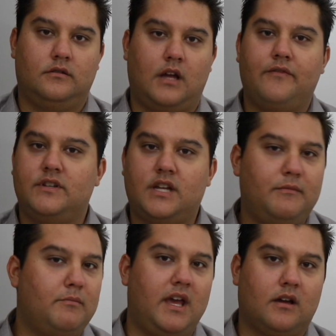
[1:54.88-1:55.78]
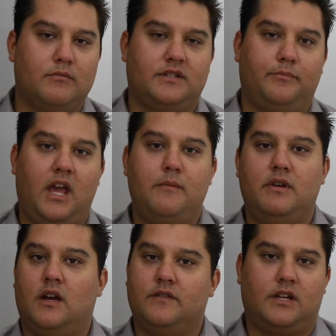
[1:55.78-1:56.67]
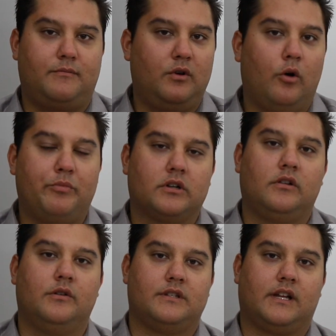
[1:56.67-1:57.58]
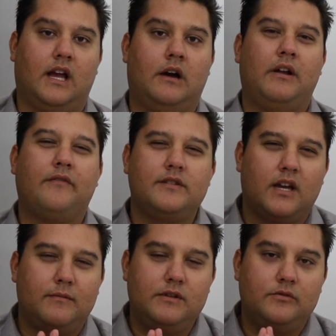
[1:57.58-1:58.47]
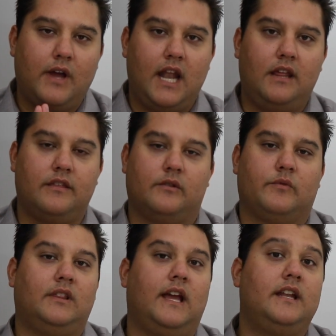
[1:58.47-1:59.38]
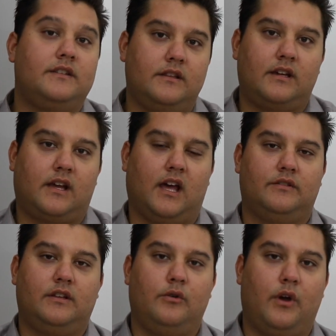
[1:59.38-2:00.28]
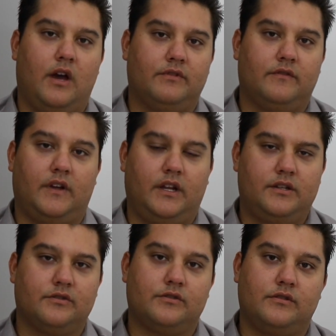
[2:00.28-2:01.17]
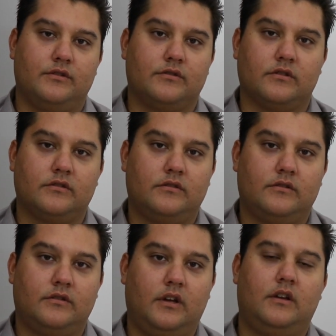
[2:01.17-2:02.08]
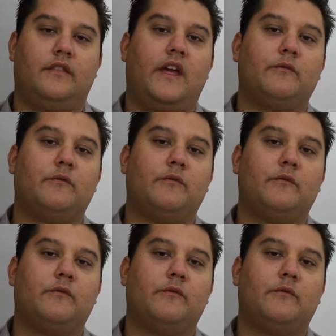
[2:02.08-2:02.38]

Every time you make or miss a payment, every time you open or close an account, every time you do anything related to the account that you have with the financial institution, they